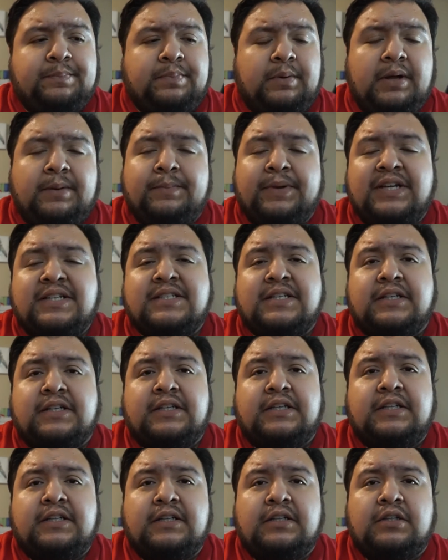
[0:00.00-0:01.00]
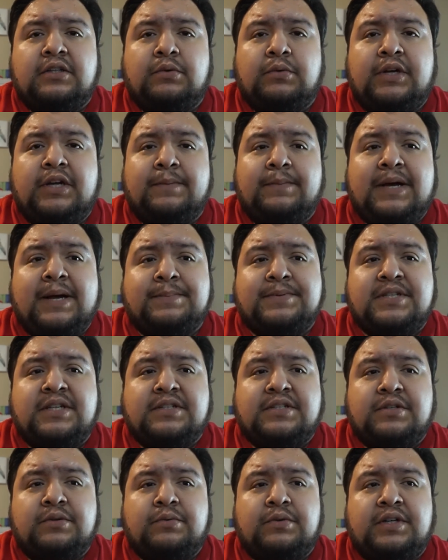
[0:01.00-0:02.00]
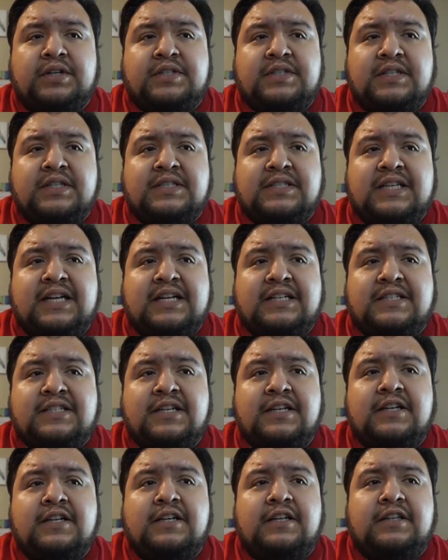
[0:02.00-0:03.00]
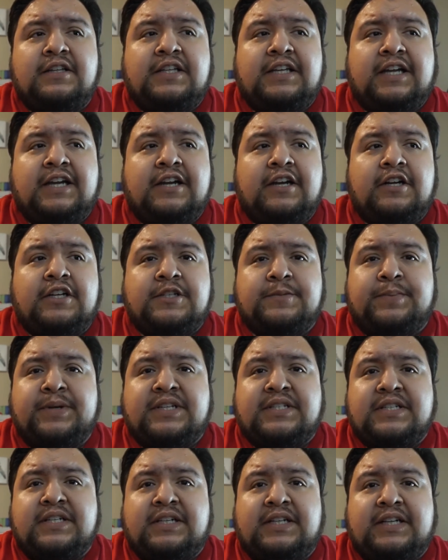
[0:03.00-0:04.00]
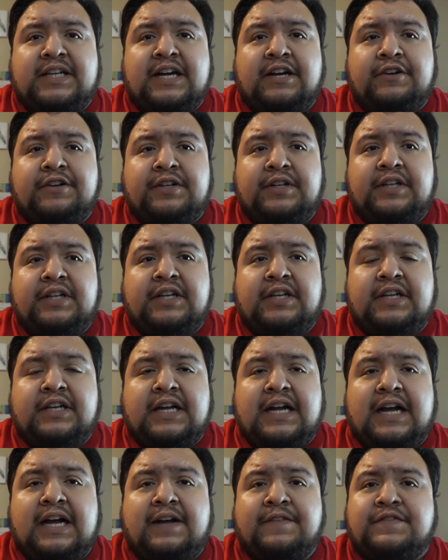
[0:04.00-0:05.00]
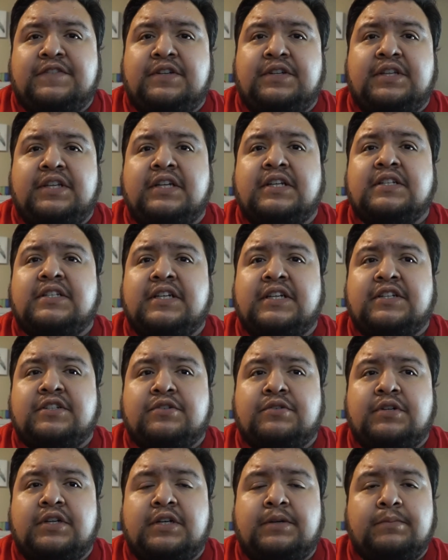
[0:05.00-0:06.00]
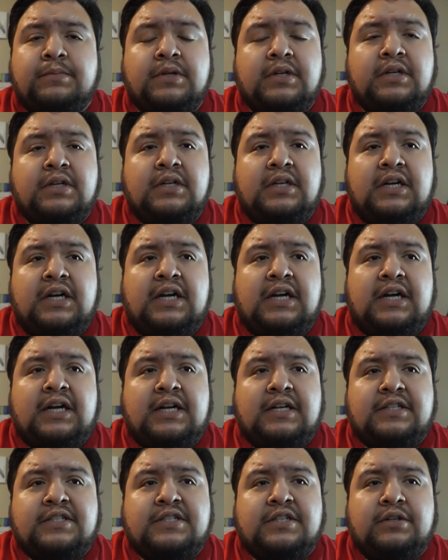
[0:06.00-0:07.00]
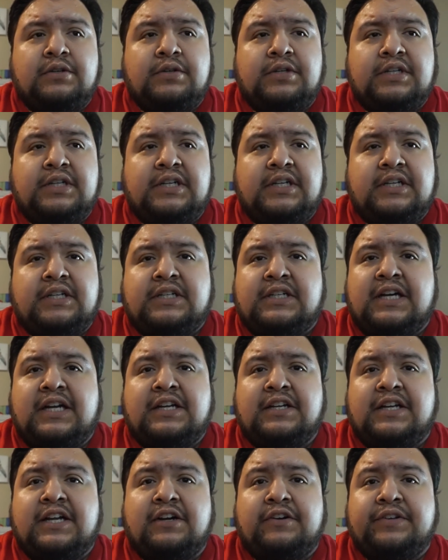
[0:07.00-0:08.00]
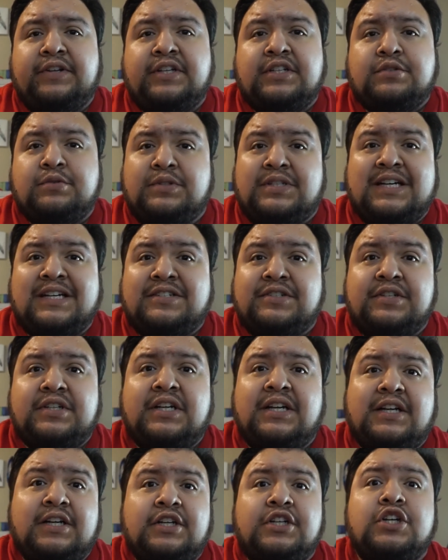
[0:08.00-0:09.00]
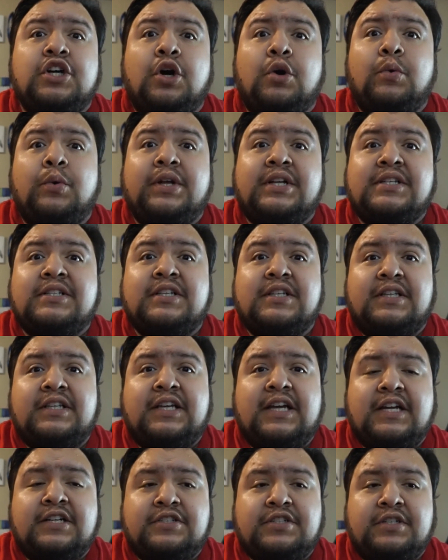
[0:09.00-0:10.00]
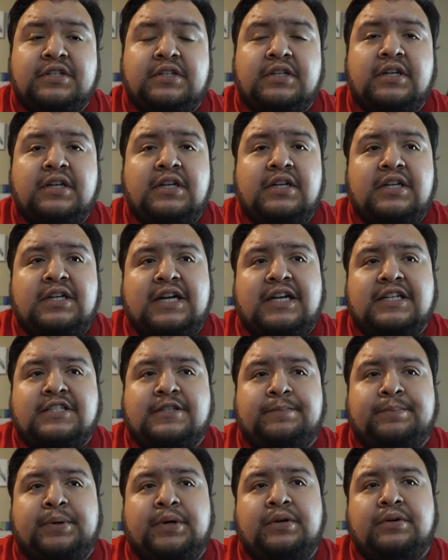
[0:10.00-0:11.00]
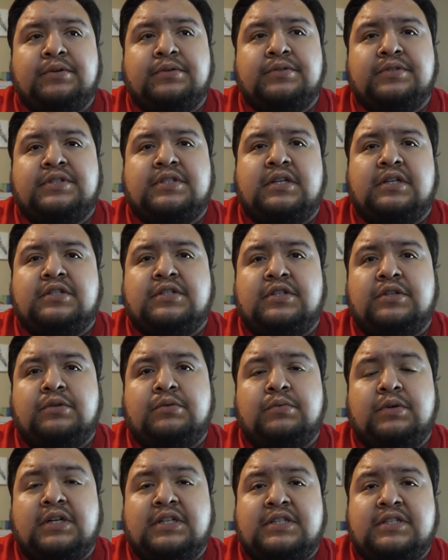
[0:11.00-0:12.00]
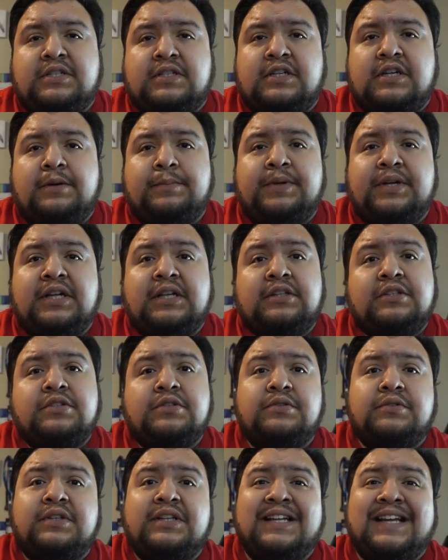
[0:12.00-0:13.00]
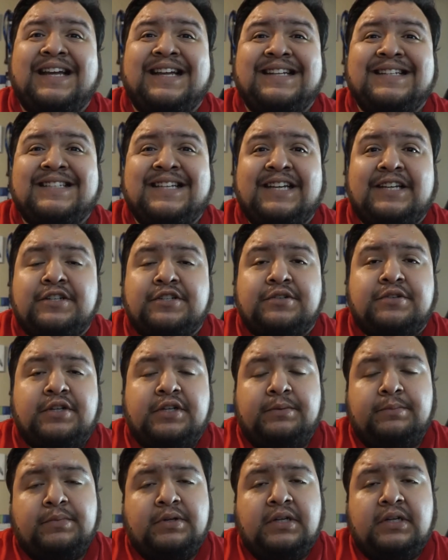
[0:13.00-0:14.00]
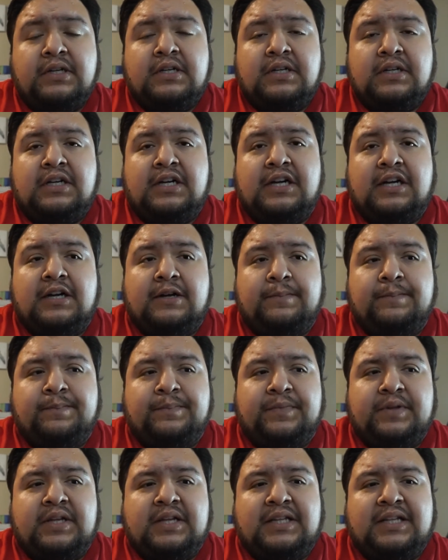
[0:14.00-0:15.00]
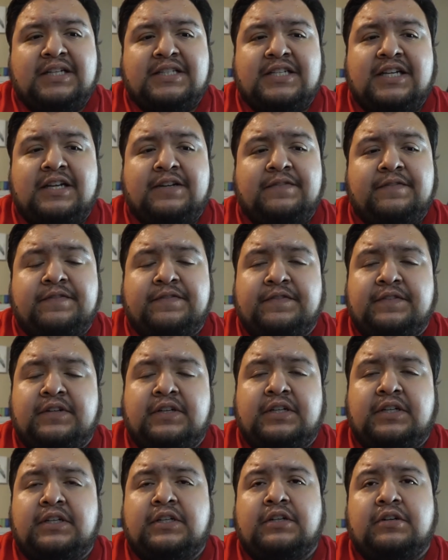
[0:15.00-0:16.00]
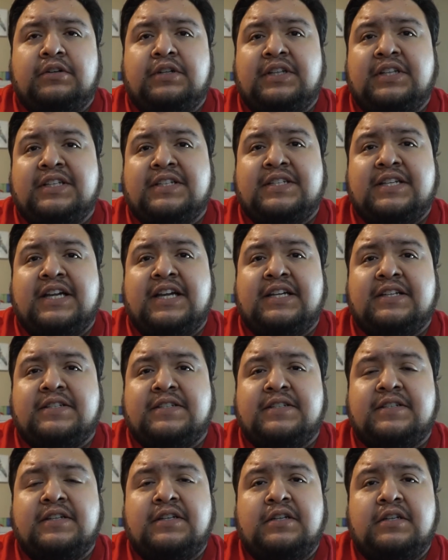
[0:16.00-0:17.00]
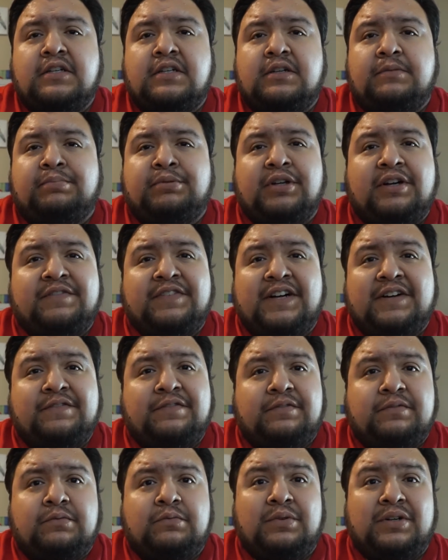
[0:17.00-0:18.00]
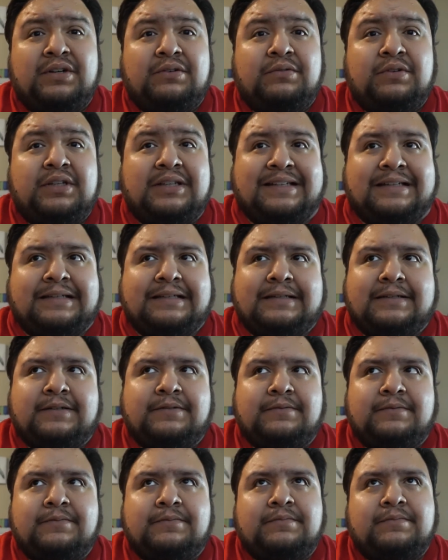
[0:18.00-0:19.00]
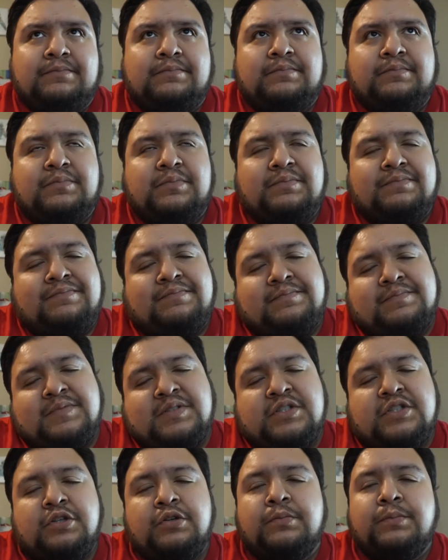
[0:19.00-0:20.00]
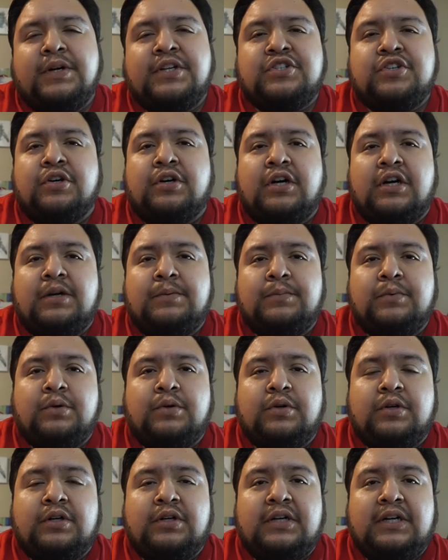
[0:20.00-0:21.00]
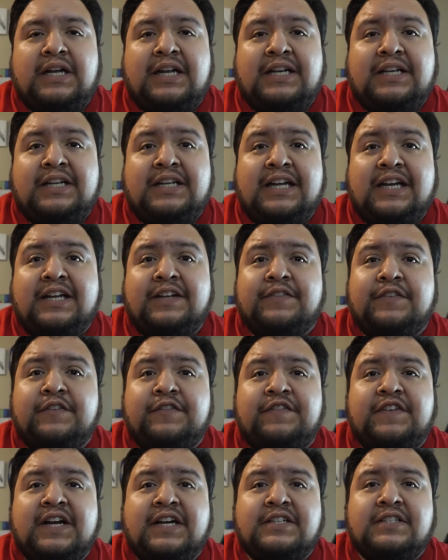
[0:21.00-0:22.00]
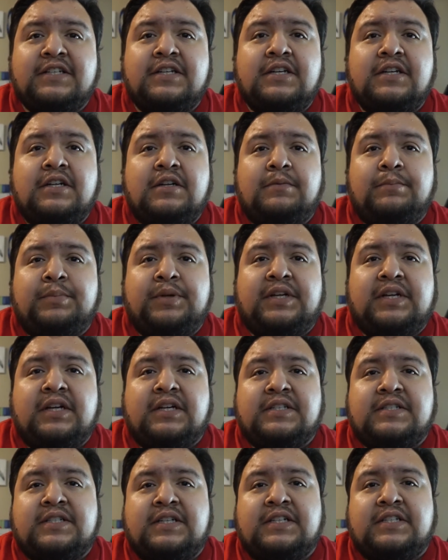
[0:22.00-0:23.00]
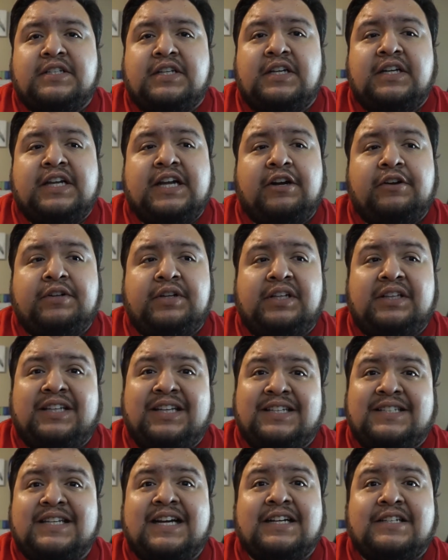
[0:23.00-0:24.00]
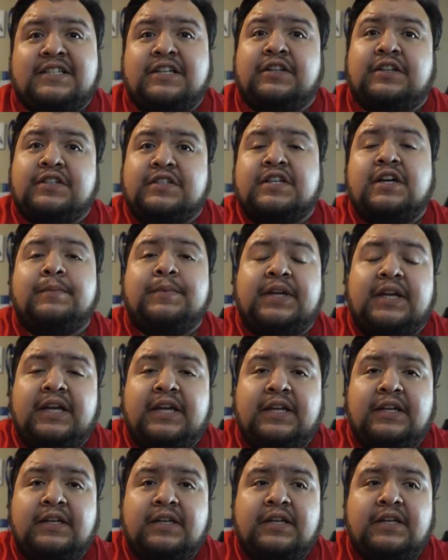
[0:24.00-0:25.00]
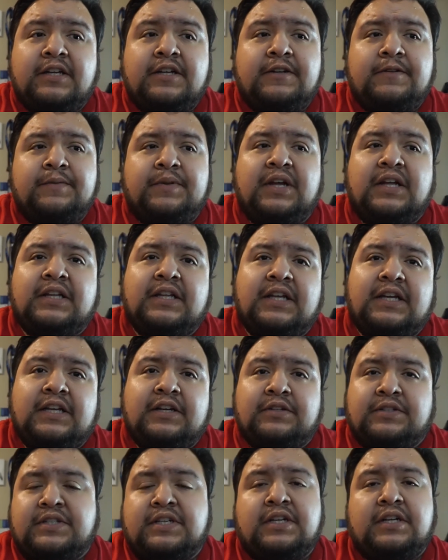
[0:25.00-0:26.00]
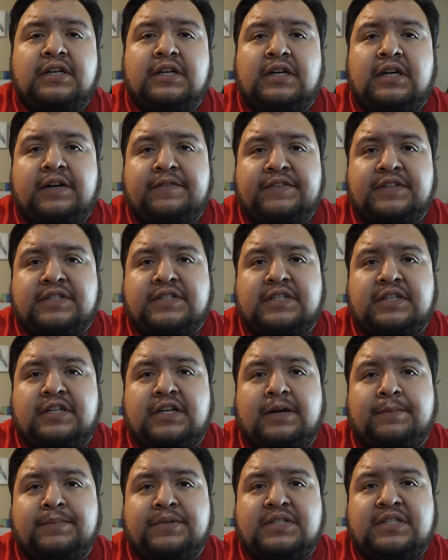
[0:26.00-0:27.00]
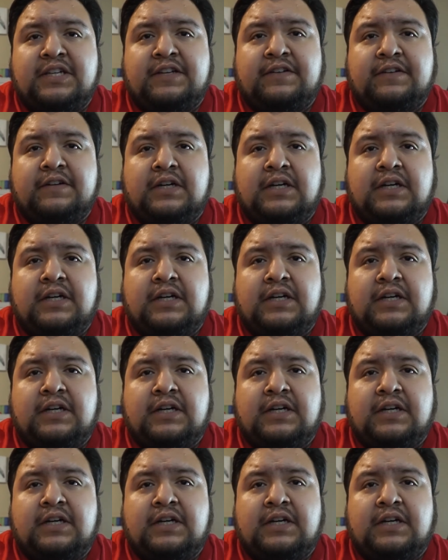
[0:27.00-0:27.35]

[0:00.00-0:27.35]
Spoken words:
And basically, the way a map sensor works is that the air is basically calculated after the intake stream. So it kind of calculates what's actually going to go into the engine as opposed to what's coming into the intake stream. And that's kind of, in this case, blow-off valve wouldn't really do much harm or any negative effect because it's going to calculate the exact air that's coming in, and then it's going to obviously compensate